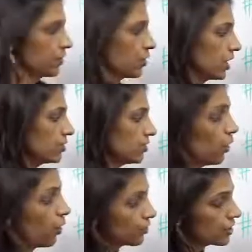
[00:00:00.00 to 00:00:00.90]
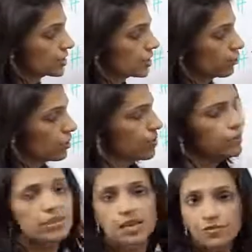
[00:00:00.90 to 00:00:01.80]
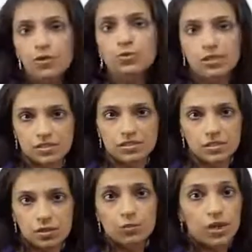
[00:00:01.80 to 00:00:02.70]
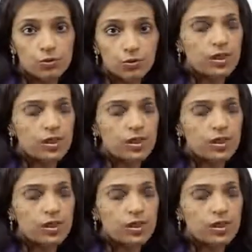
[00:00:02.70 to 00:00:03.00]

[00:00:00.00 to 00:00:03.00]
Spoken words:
Okay, so or you can say what about the leftovers, why don't